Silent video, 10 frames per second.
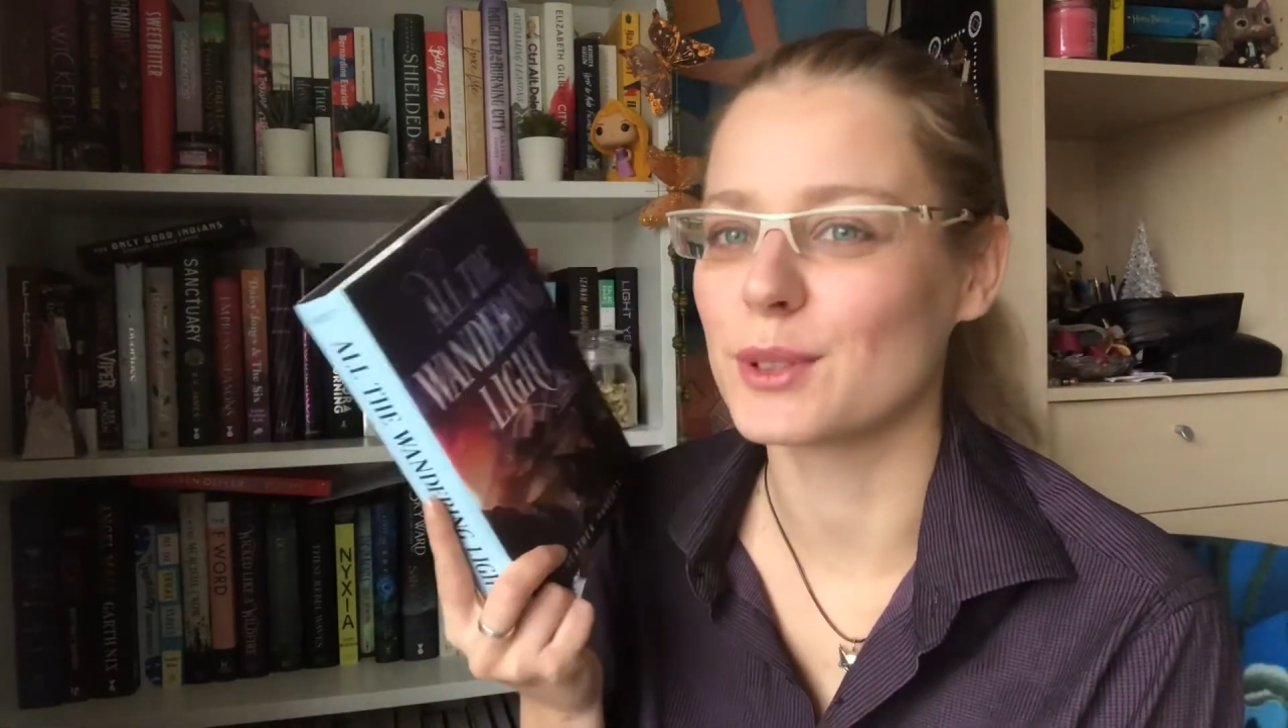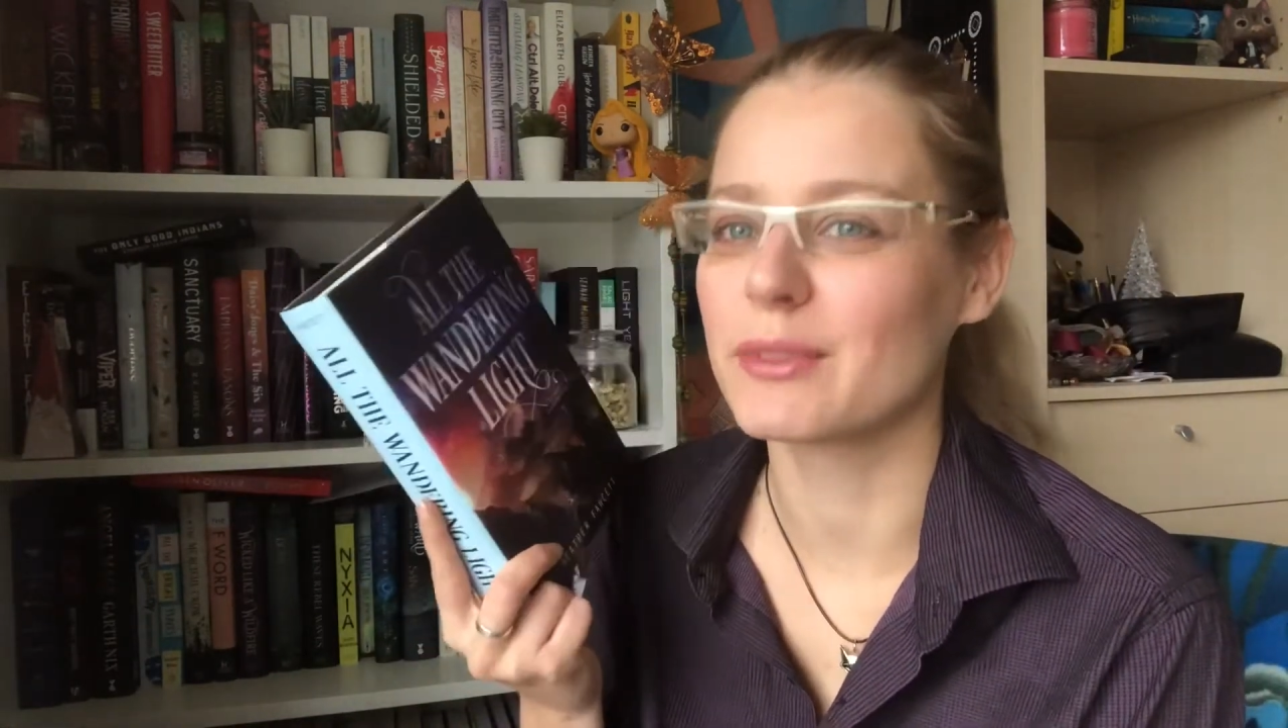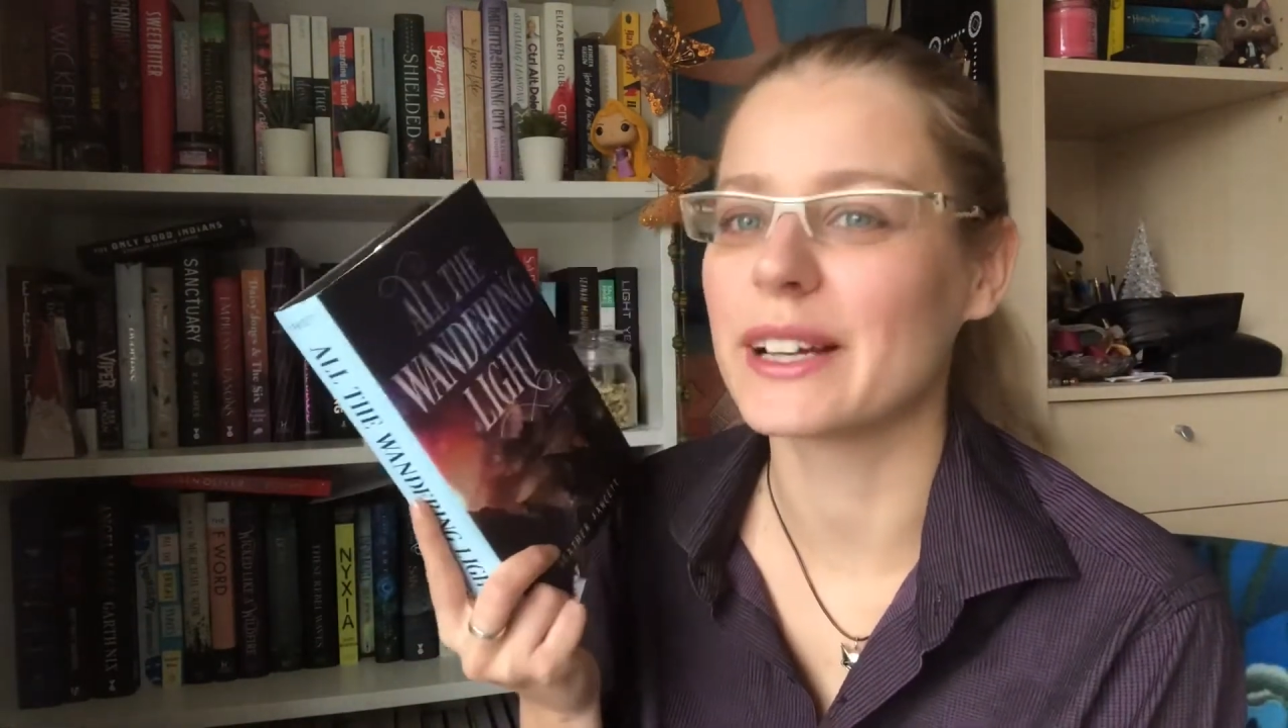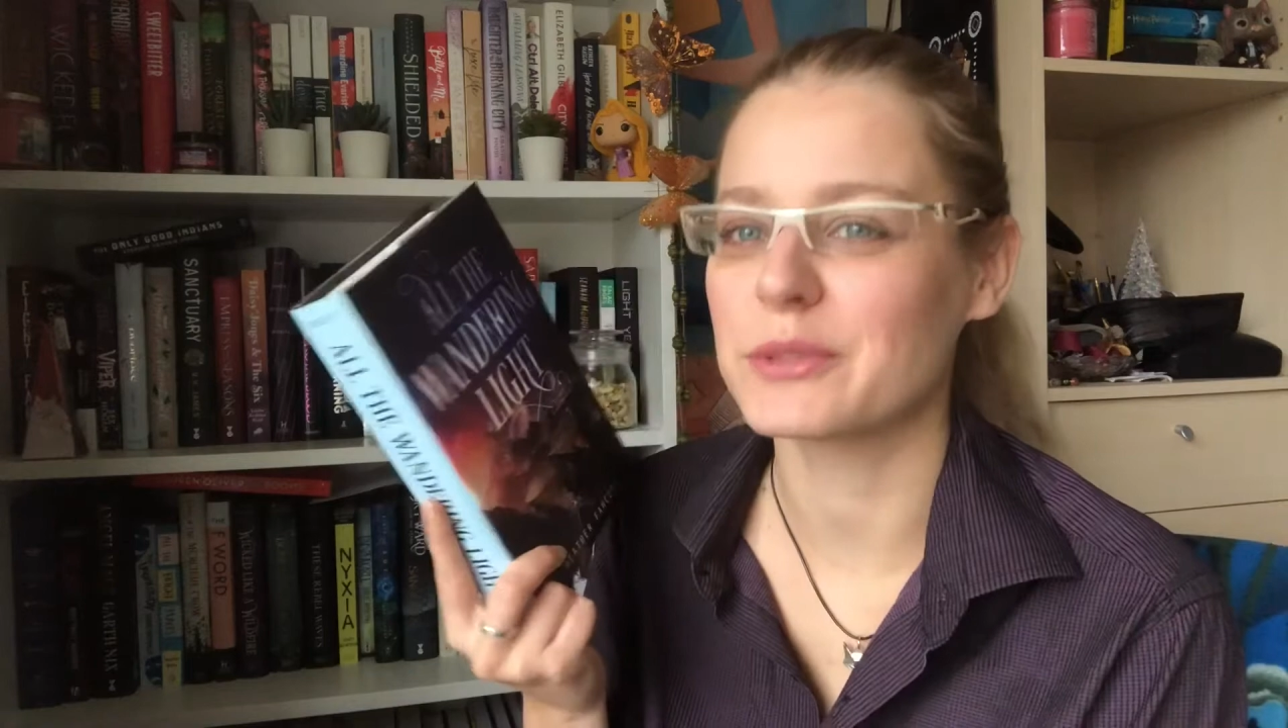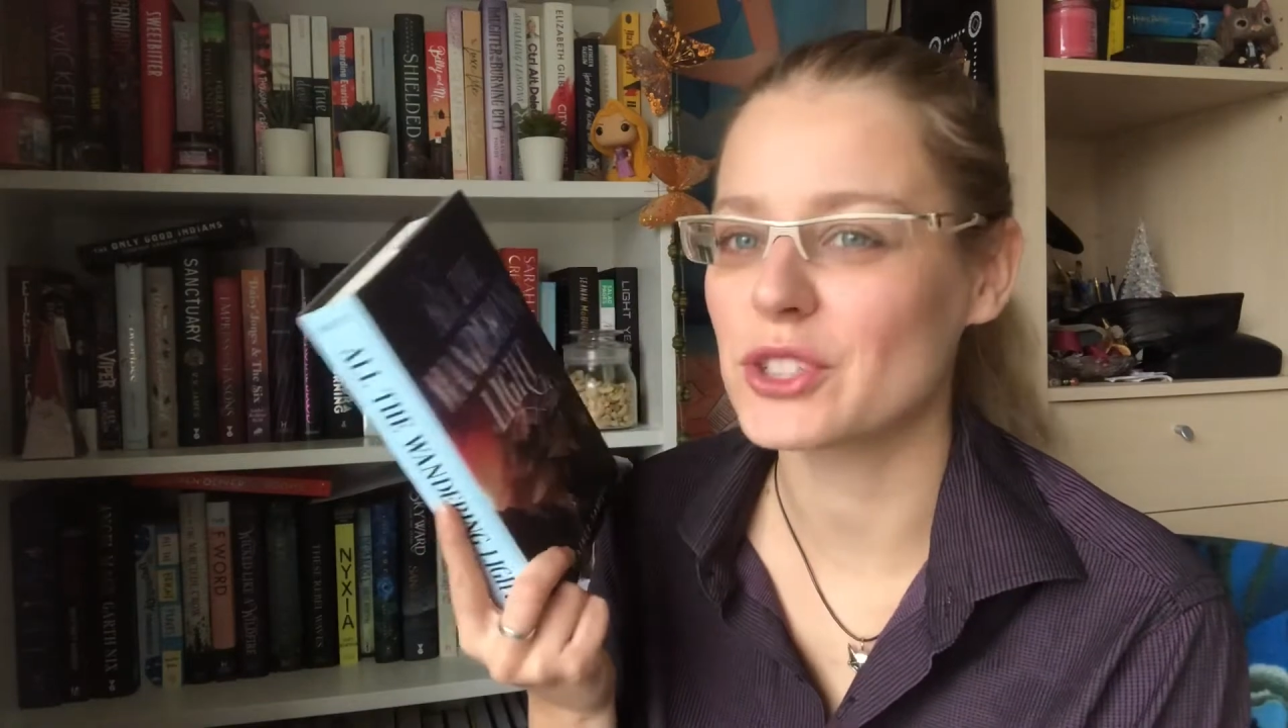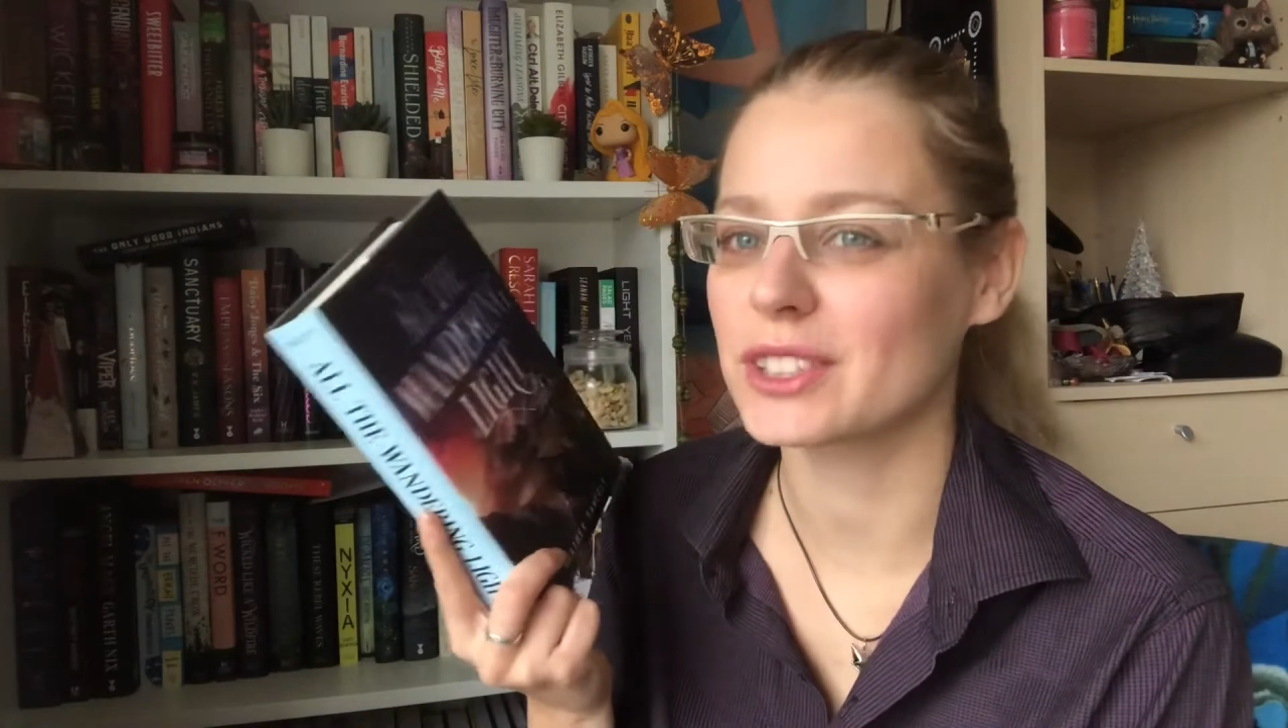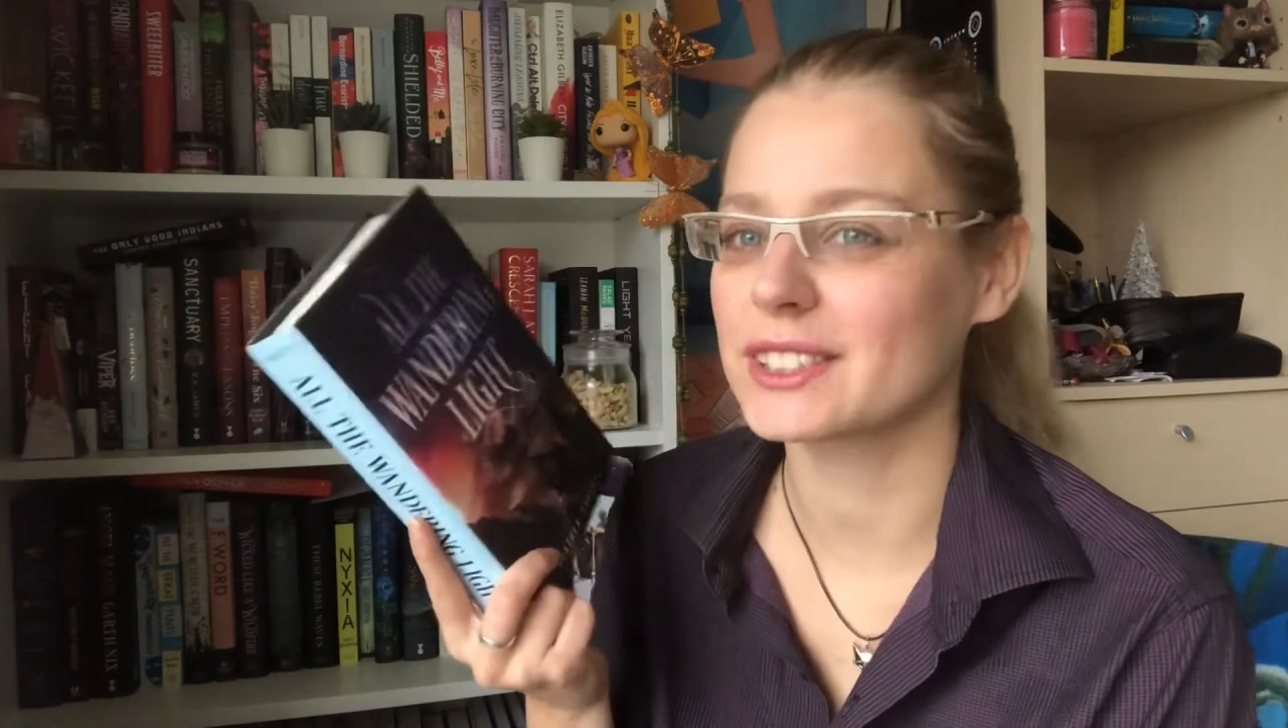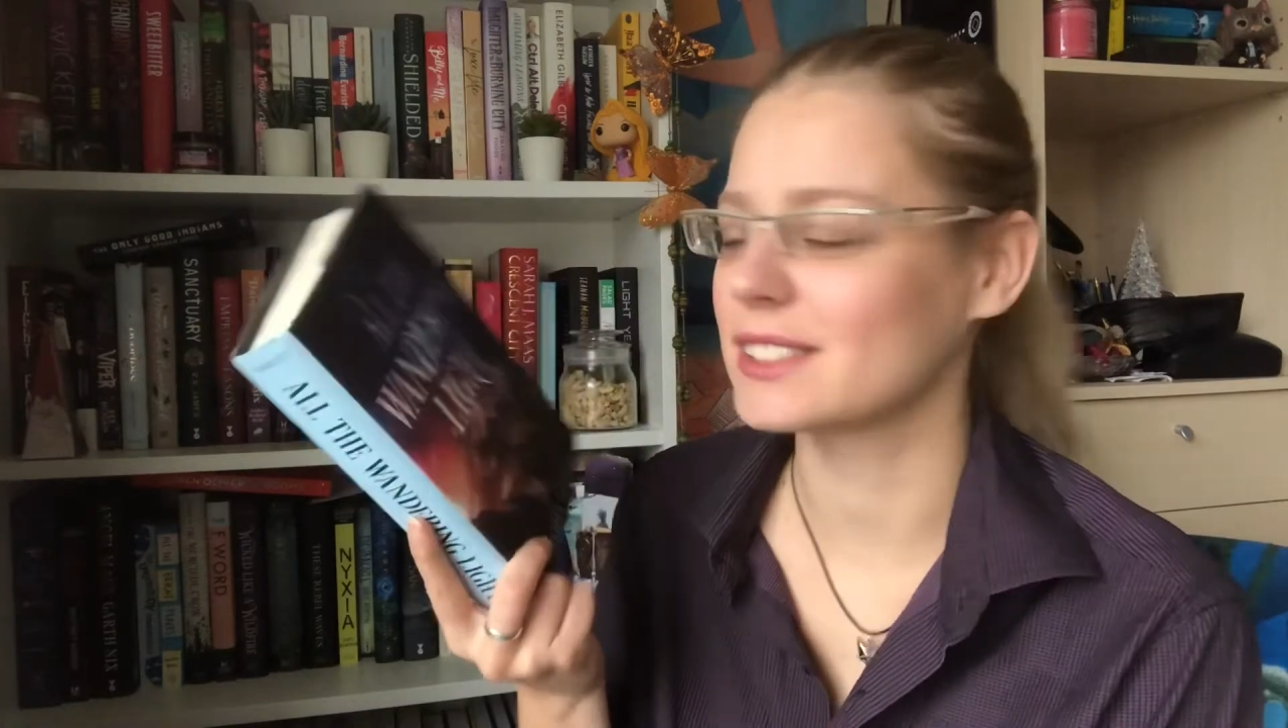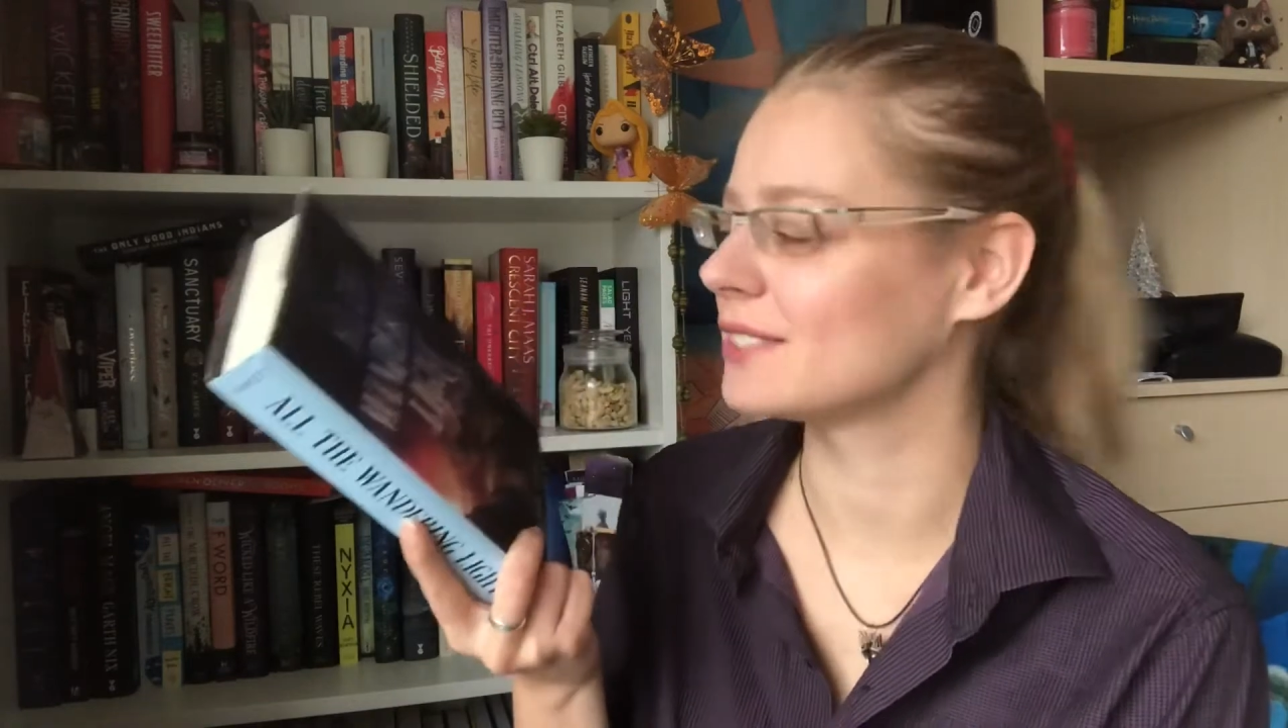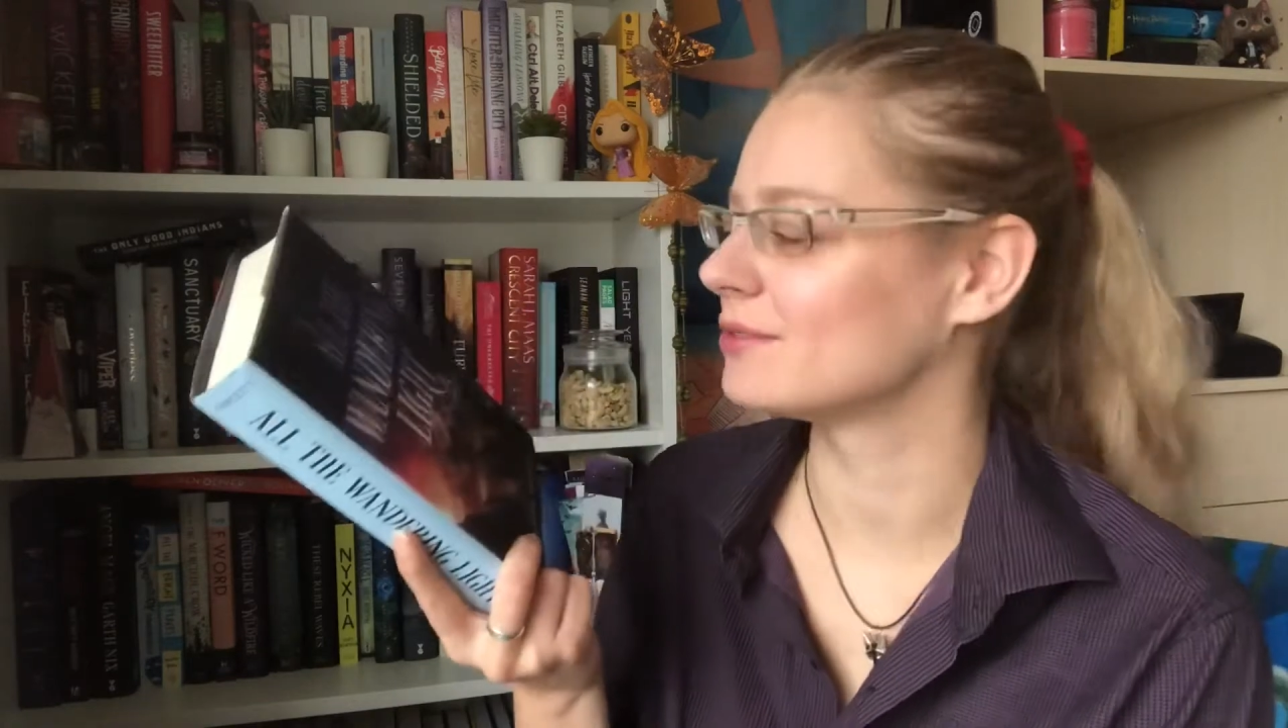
my wish list.